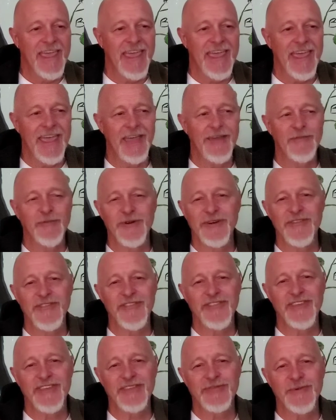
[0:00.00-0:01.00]
And one of the
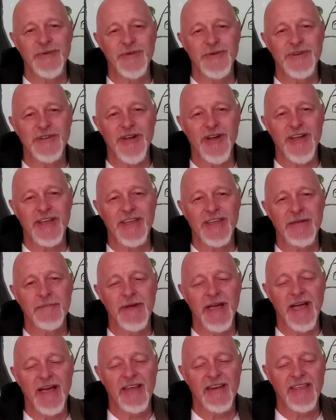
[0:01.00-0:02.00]
things we were talking
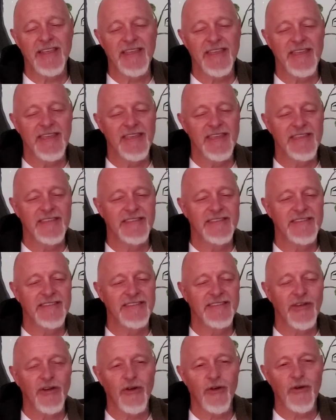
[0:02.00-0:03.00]
about is
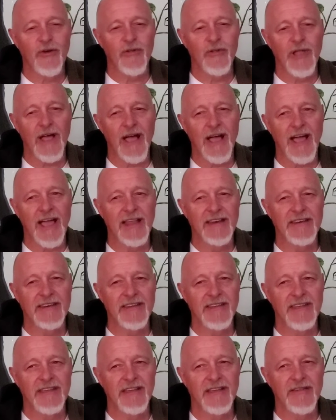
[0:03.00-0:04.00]
this whole
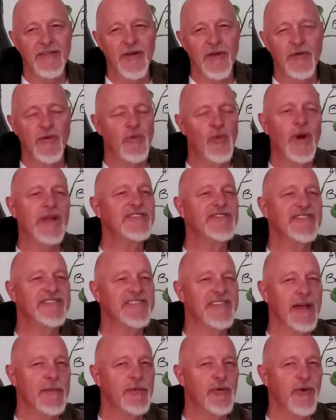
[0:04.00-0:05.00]
idea of what
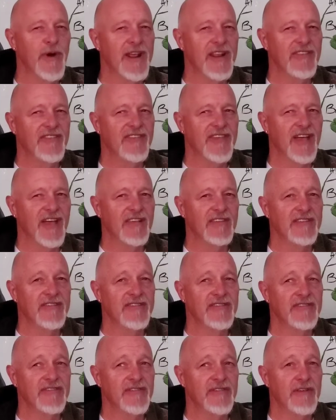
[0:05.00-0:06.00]
separates
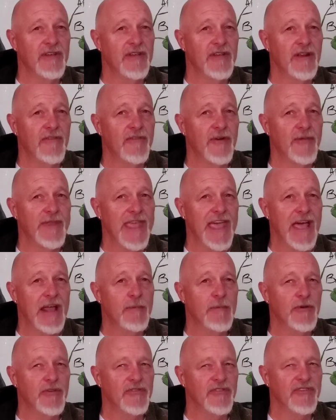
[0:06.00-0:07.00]
us, from the
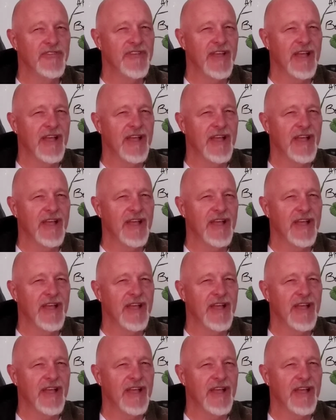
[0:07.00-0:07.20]
animals.